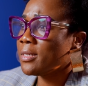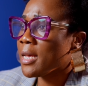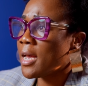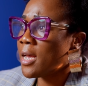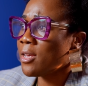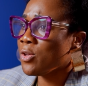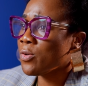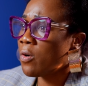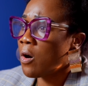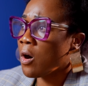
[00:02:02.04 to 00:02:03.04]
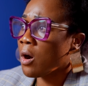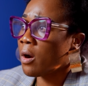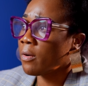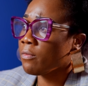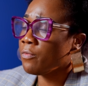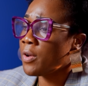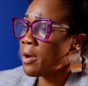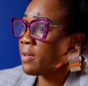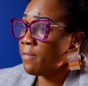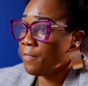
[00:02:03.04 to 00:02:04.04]
say you are
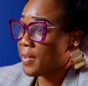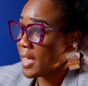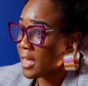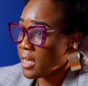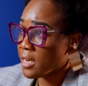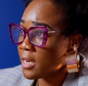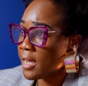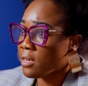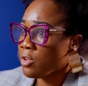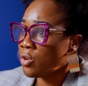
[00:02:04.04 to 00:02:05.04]
very vain, and,